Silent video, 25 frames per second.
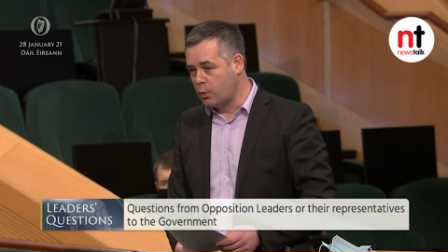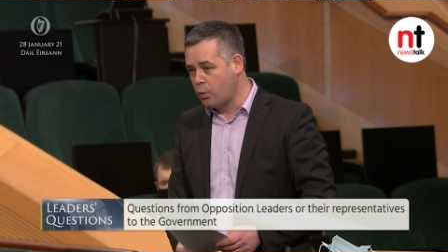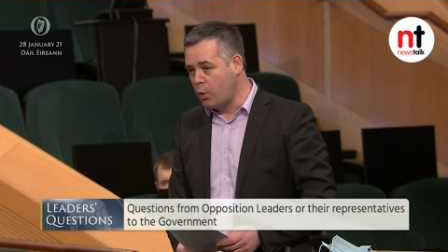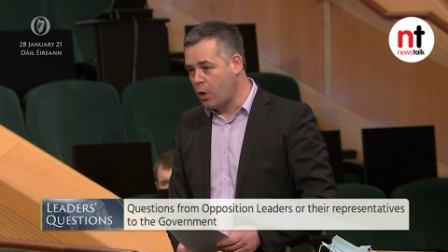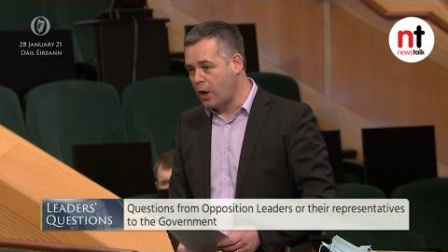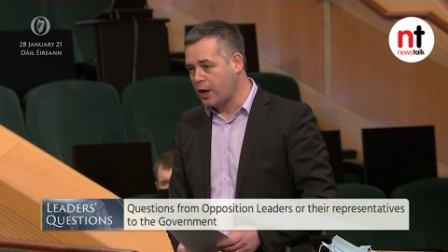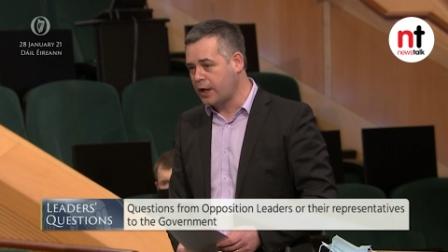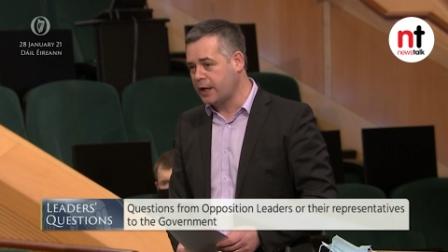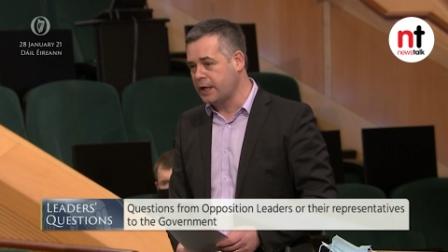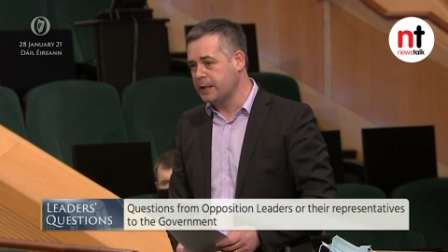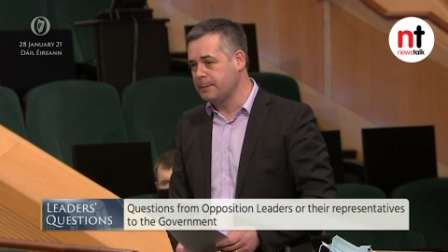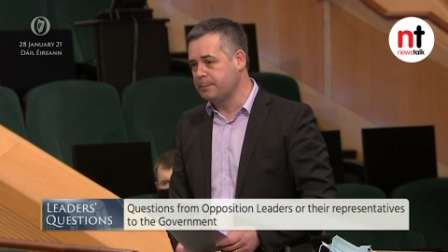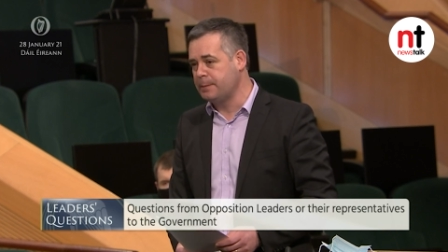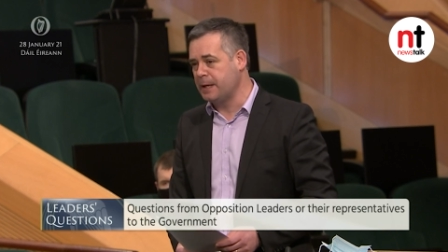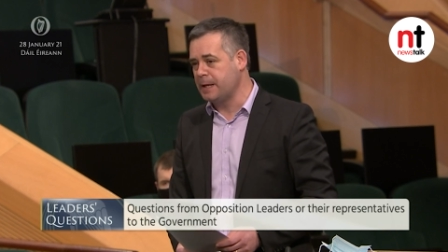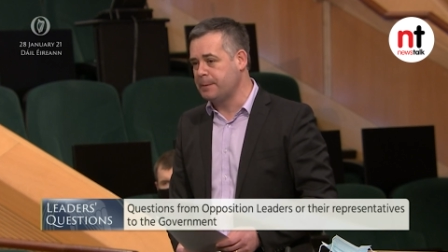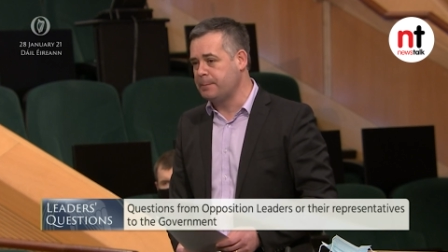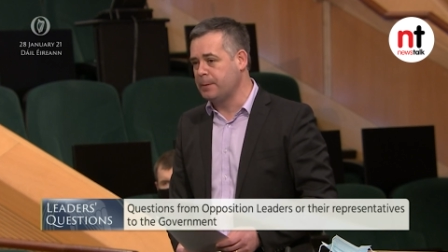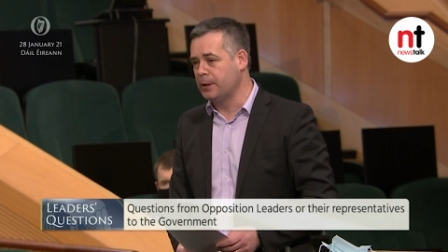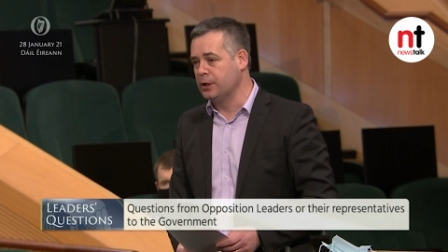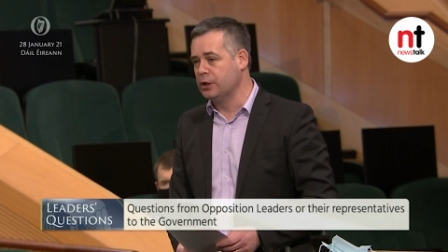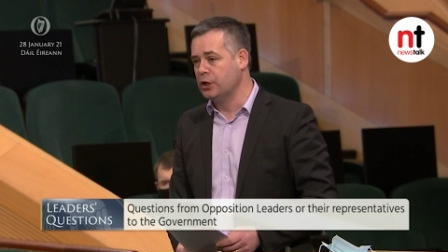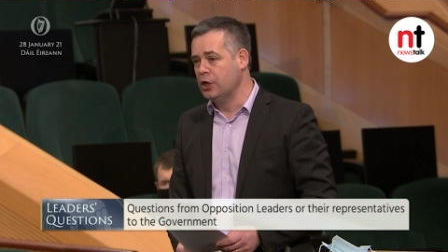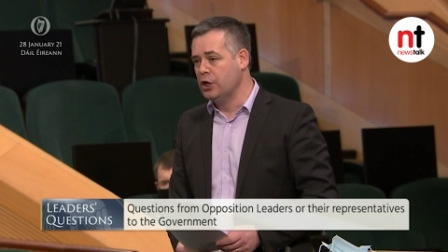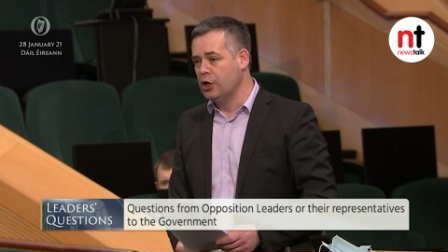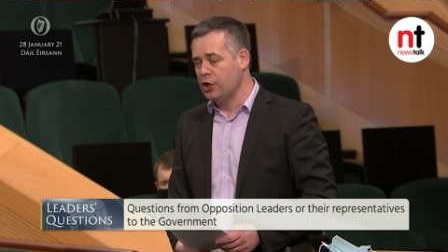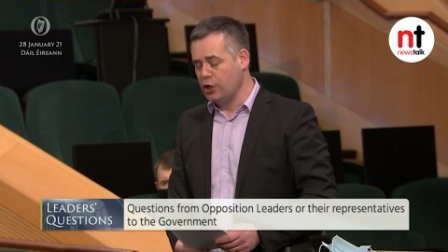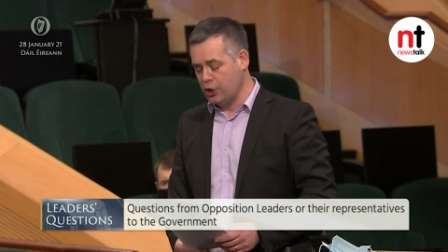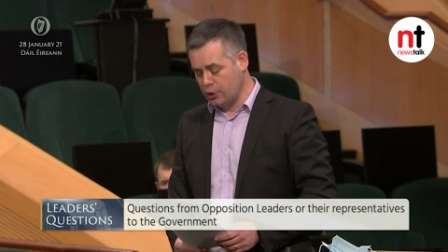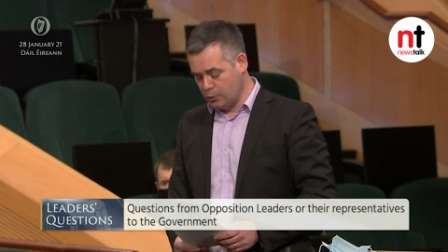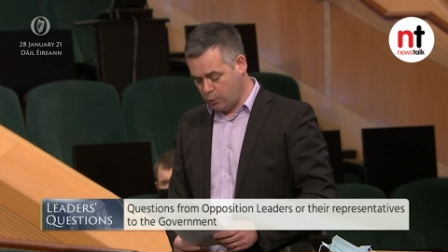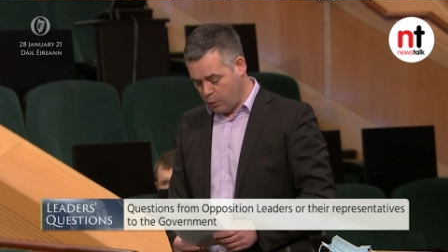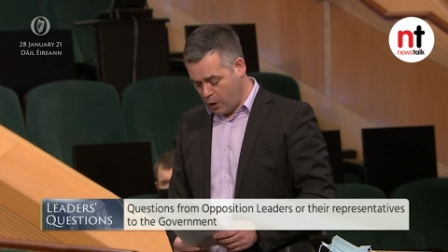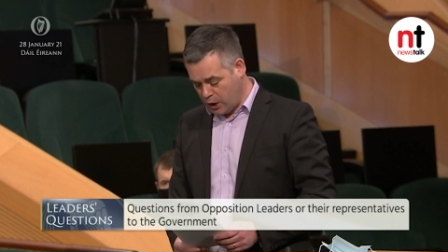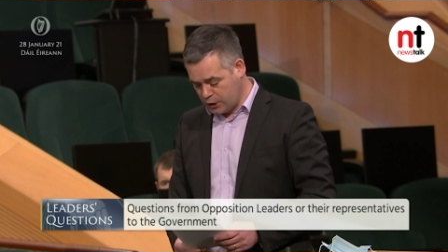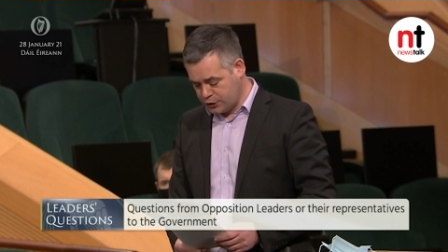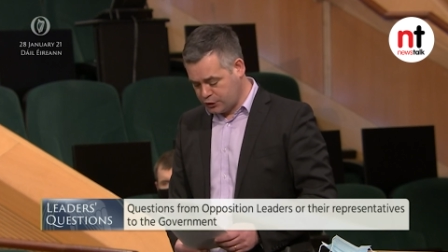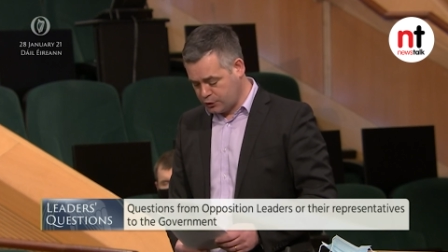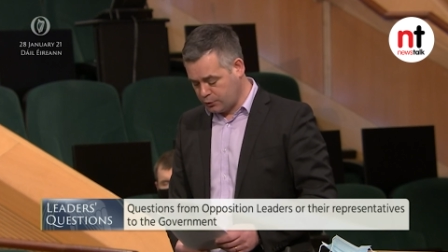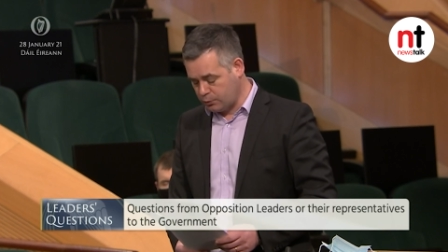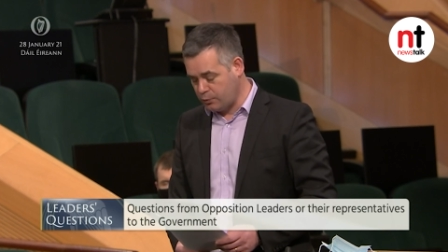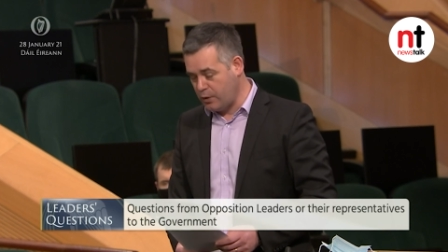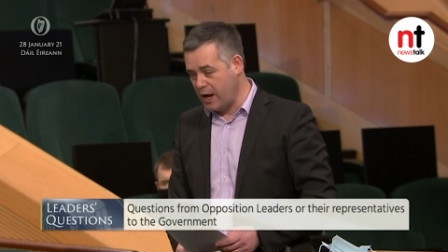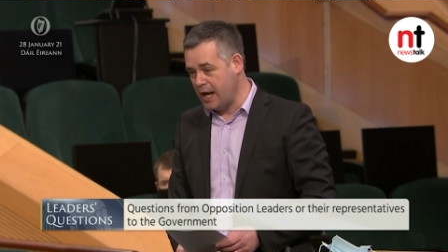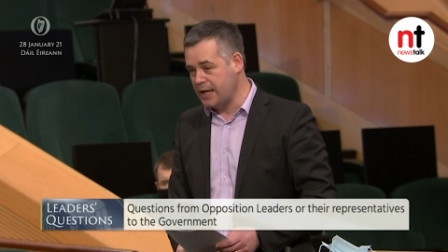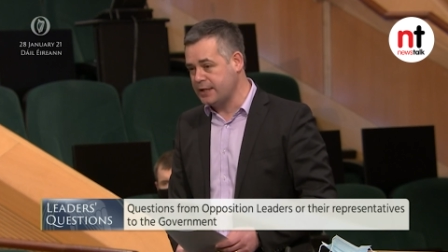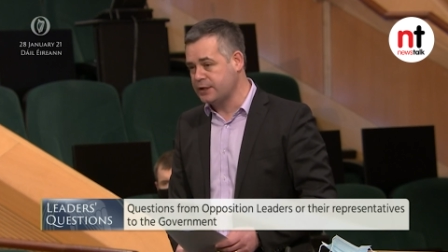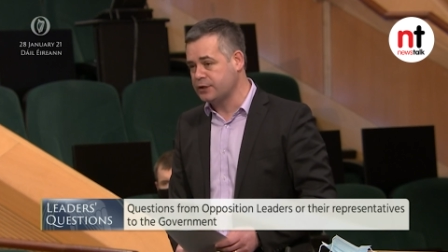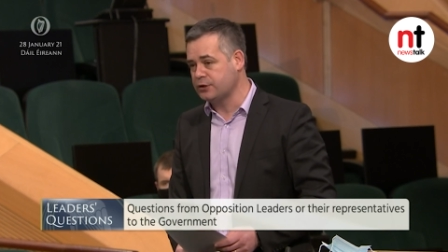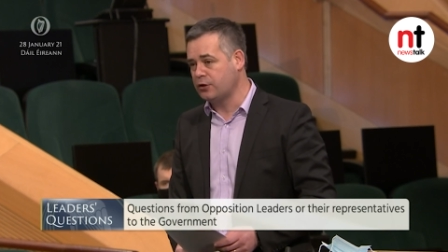working people who want to
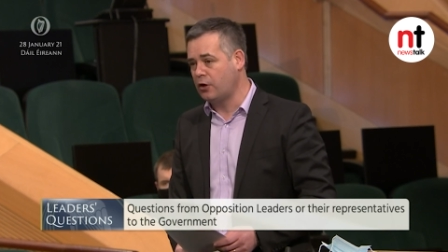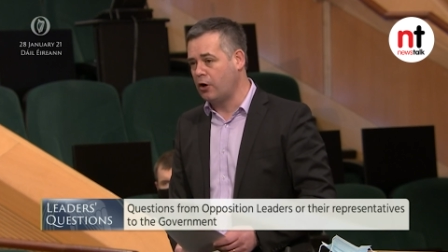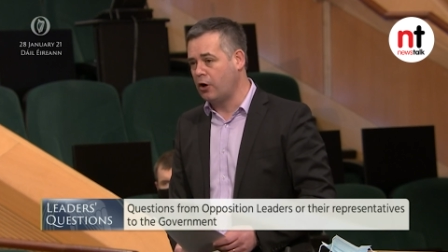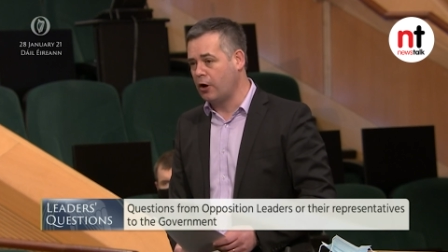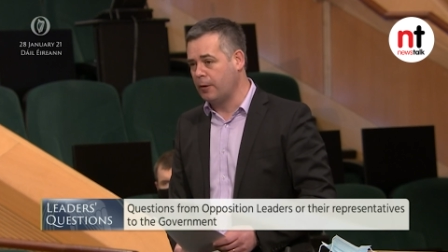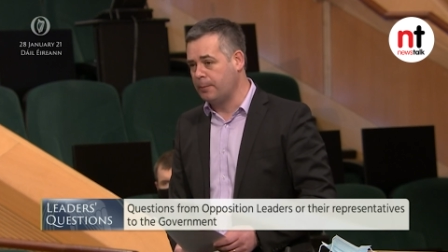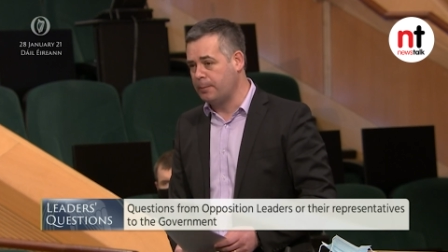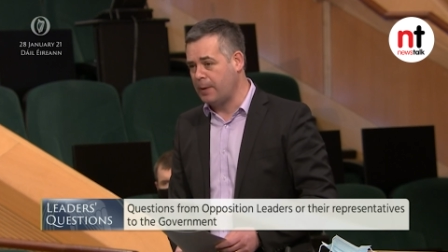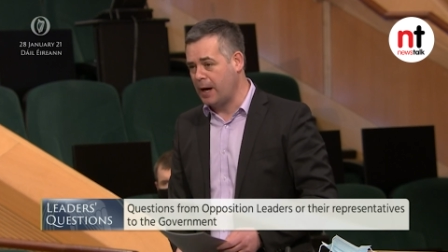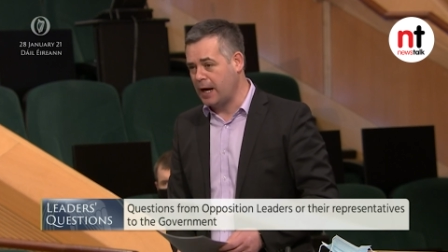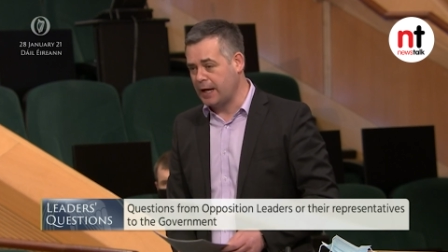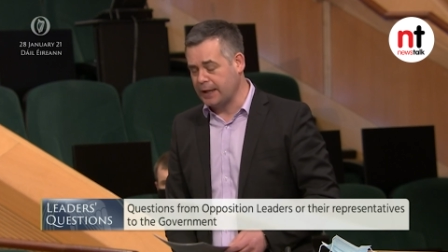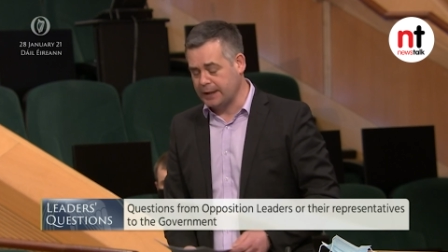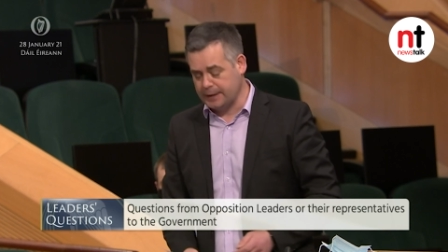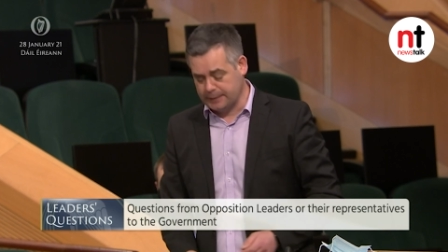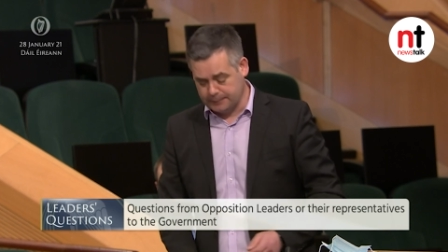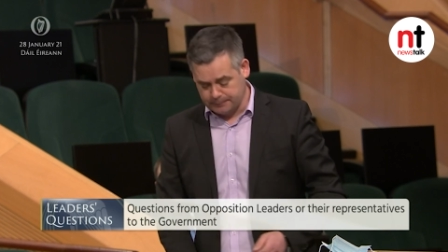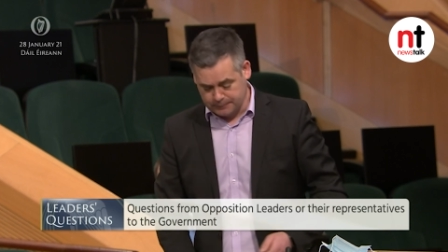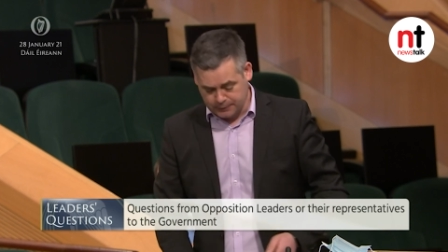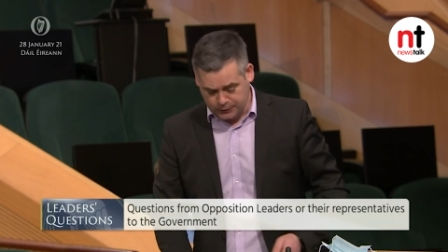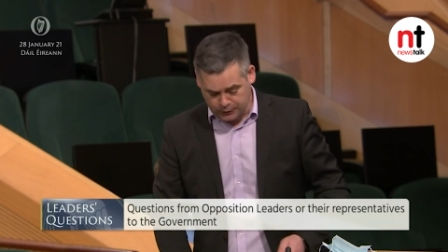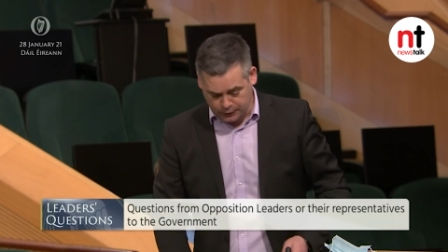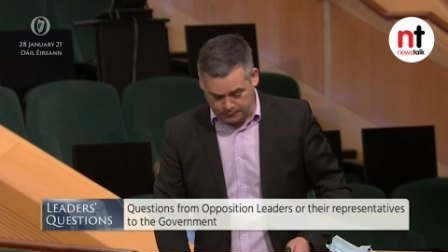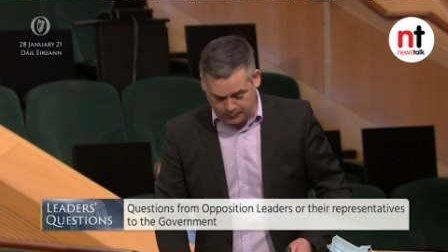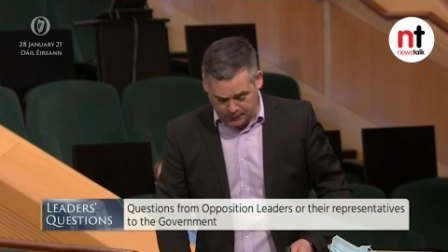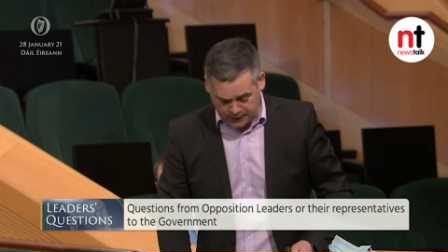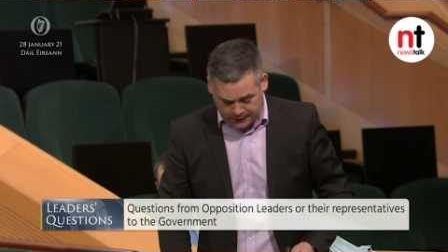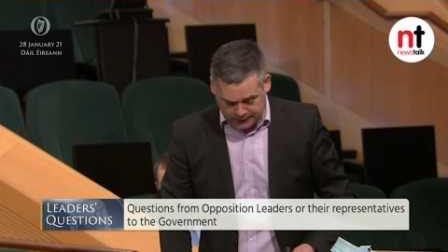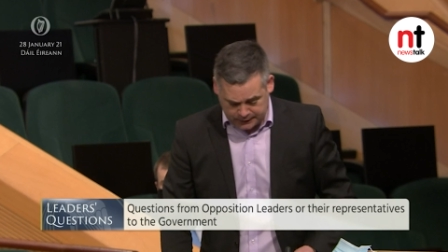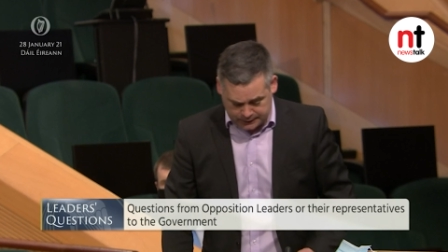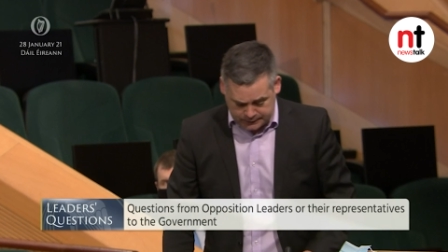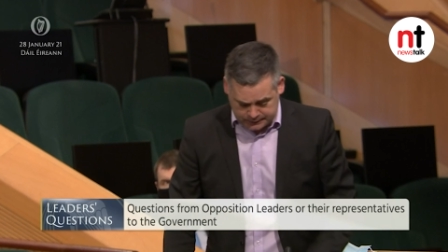rent or buy? Thanks